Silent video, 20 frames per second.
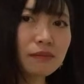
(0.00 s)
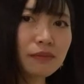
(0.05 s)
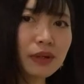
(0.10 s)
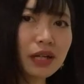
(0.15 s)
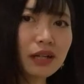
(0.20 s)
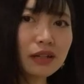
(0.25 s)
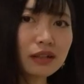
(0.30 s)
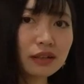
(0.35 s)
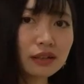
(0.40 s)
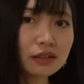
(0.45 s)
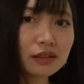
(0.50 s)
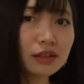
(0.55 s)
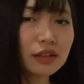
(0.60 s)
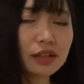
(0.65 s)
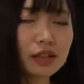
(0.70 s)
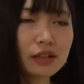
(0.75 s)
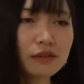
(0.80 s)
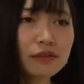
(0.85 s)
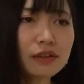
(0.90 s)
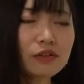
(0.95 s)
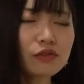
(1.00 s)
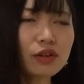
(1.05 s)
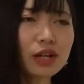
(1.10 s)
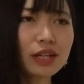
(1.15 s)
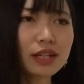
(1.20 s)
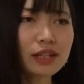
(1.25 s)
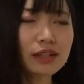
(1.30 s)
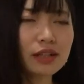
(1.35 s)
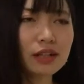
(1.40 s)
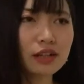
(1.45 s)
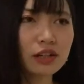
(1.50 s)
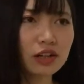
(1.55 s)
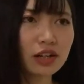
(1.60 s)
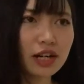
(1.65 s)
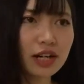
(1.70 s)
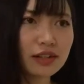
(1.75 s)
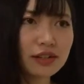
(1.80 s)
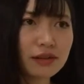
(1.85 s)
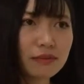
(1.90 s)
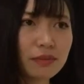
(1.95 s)
but even you are in the
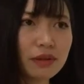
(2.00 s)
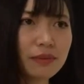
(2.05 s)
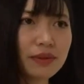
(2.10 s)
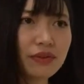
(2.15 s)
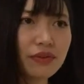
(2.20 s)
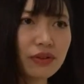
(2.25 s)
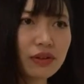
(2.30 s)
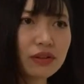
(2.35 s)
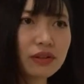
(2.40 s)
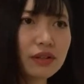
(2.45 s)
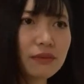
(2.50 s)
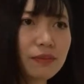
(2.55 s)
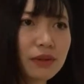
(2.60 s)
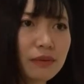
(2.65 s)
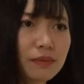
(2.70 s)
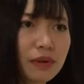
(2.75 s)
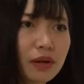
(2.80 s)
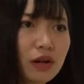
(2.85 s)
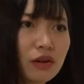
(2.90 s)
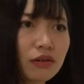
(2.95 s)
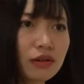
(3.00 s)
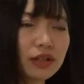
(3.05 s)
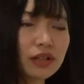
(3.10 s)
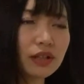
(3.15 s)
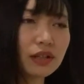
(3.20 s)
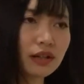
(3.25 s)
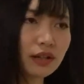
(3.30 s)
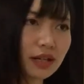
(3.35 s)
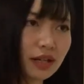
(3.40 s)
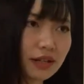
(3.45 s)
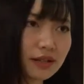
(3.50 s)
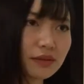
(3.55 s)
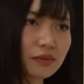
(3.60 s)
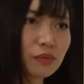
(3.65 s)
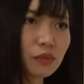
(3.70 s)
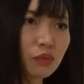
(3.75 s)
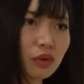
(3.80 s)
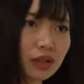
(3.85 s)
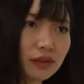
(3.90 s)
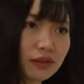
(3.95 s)
class, maybe 30 people in a class,
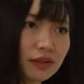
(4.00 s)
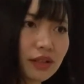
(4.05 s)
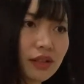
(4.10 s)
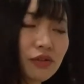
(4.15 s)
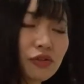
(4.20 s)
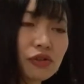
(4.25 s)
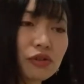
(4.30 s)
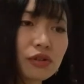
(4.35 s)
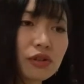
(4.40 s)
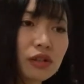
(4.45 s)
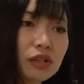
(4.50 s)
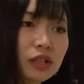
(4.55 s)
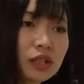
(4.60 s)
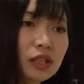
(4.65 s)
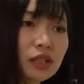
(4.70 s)
one teacher.